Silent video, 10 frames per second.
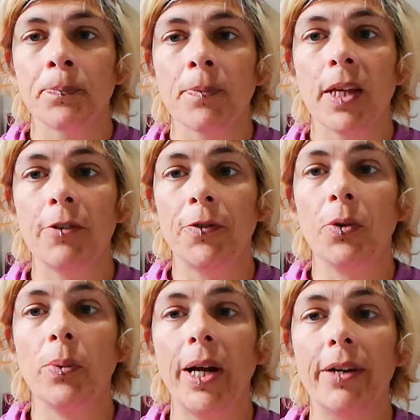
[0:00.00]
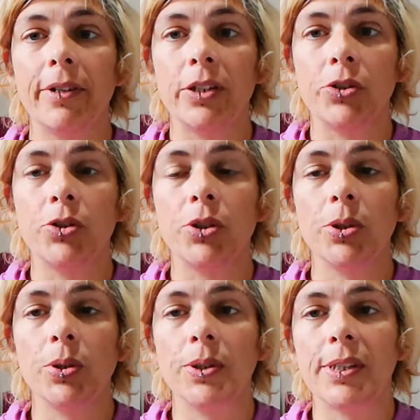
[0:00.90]
If you're wearing
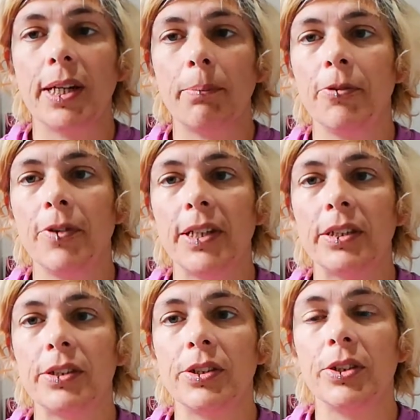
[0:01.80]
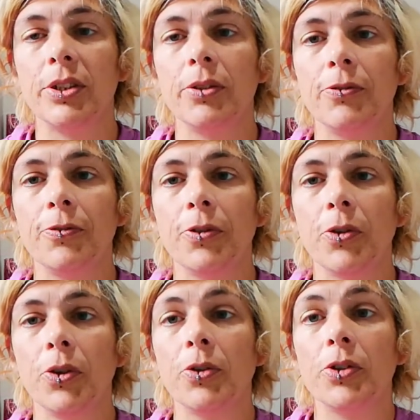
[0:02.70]
shoes that prevent
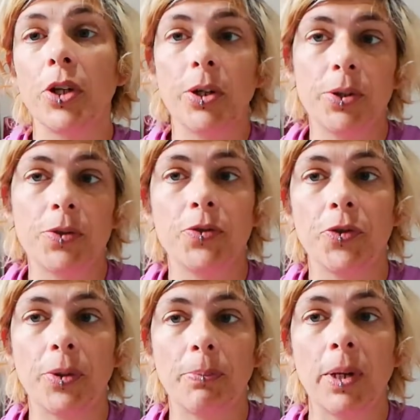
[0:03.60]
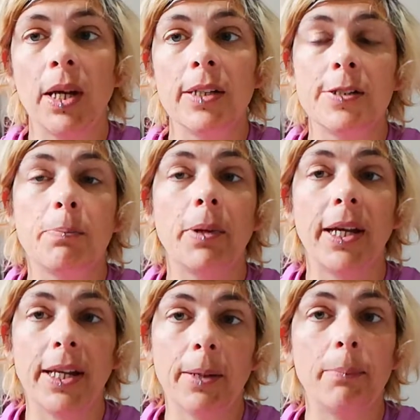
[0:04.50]
your toes from
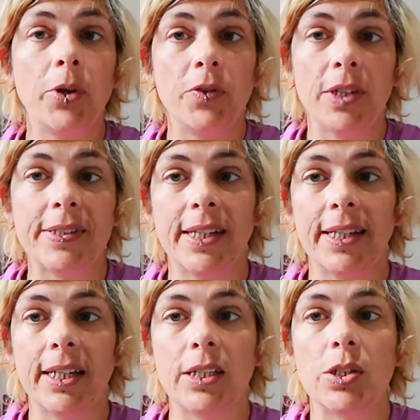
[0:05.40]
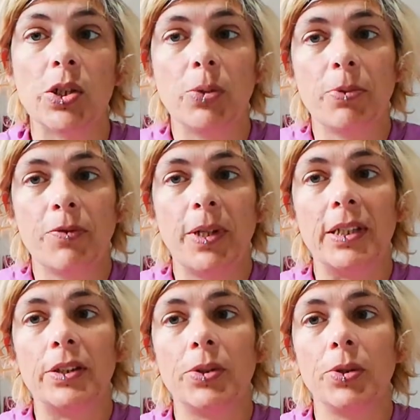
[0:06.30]
spreading and moving as they need to,
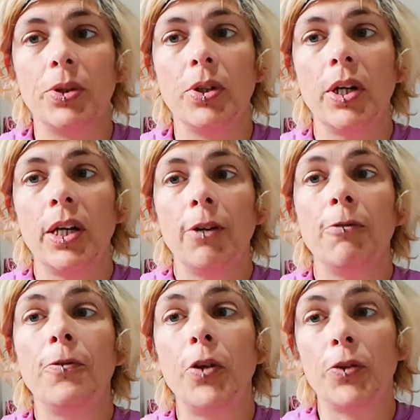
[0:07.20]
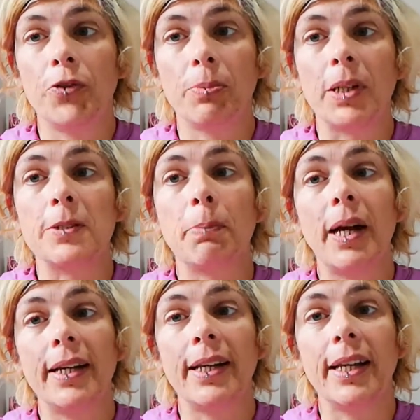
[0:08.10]
prevent your foot from
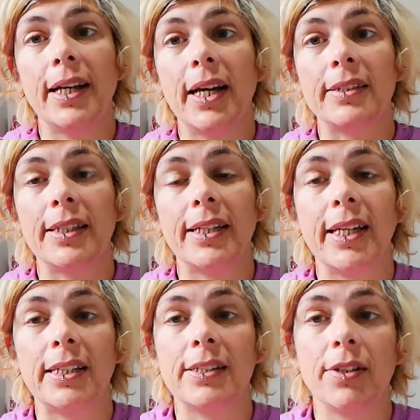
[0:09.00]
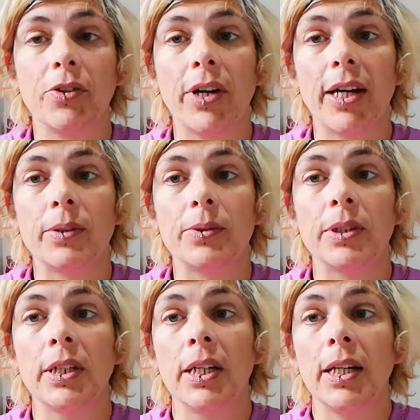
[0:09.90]
expanding as it hits the ground,
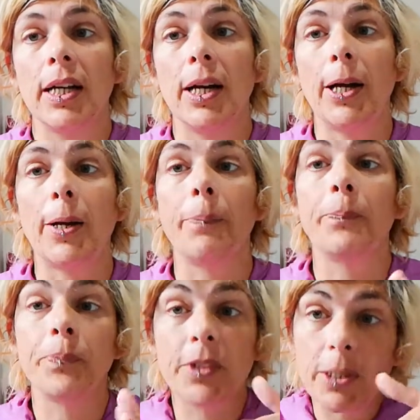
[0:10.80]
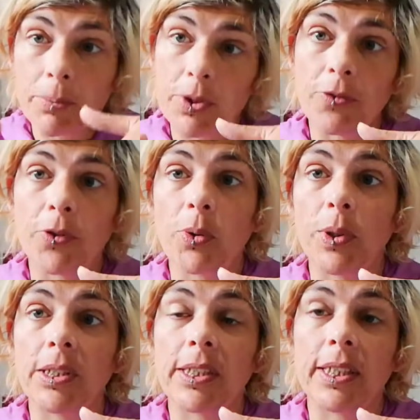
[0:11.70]
tips you
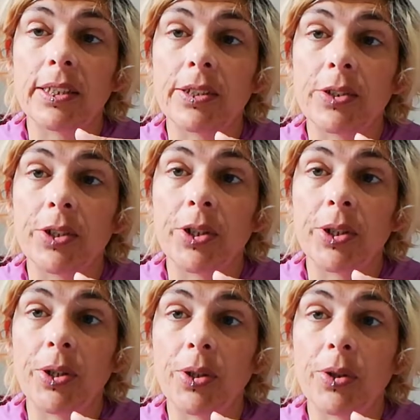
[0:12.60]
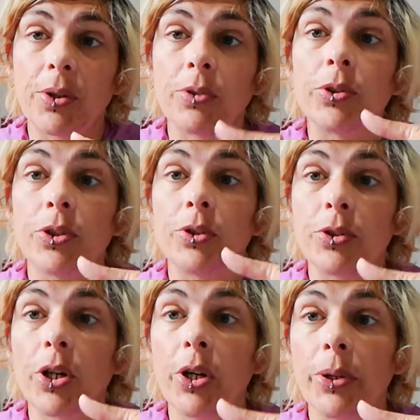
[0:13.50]
forwards into onto your
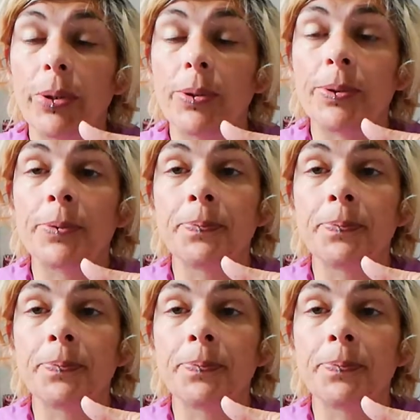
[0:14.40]
toes,